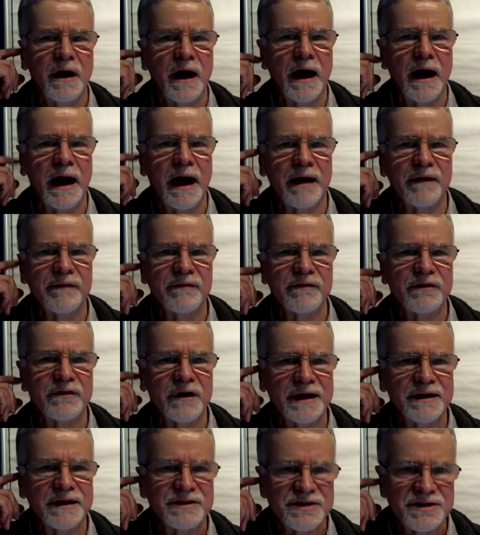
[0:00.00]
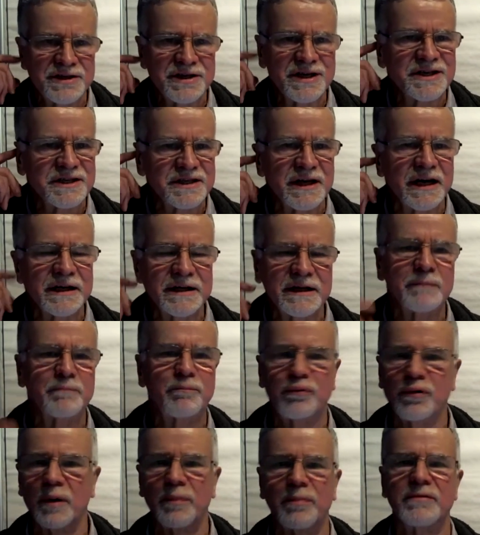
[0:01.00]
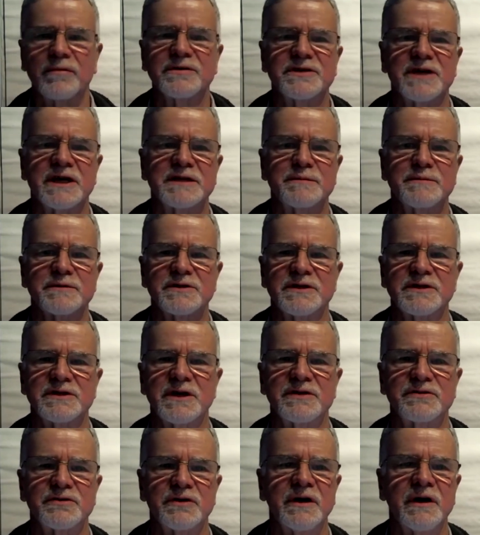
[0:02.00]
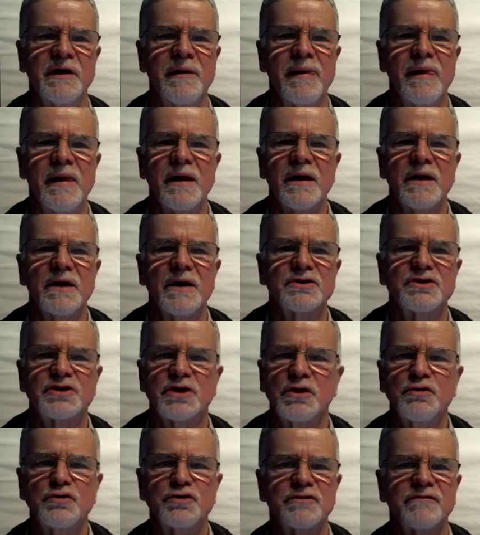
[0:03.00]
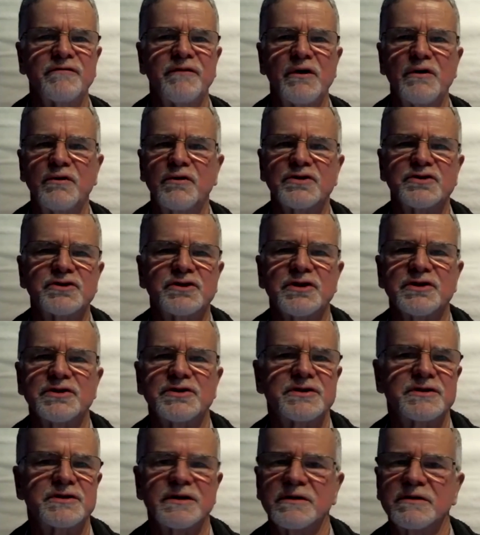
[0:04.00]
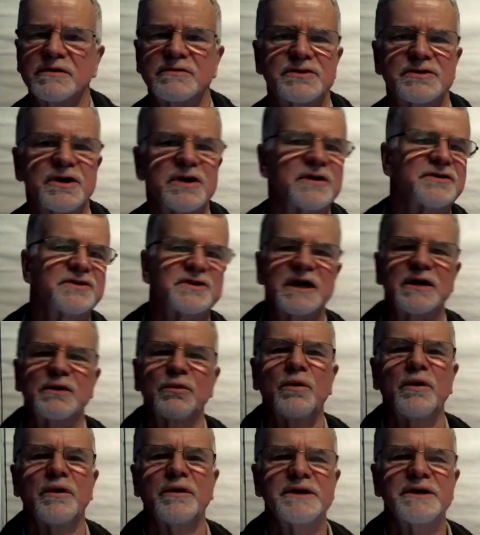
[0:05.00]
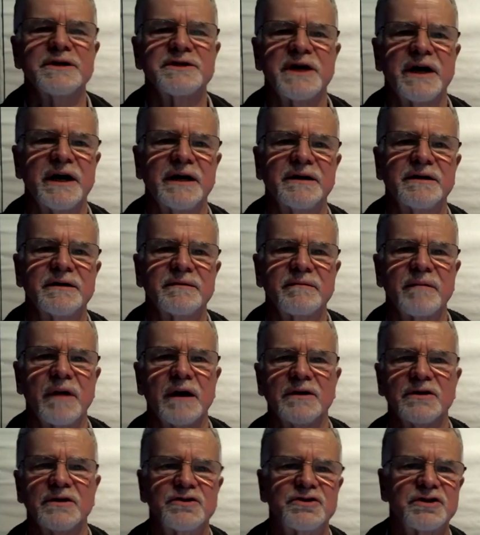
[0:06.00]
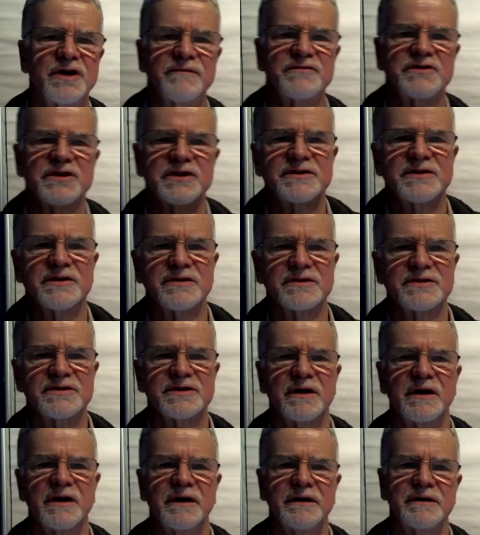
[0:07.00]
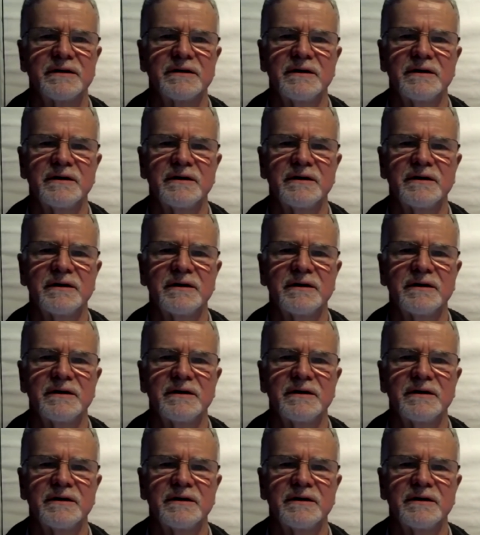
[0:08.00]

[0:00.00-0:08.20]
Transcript: and insist they did proper assessments, etc. Solution focus just turns that all on its head and shoves it to the side,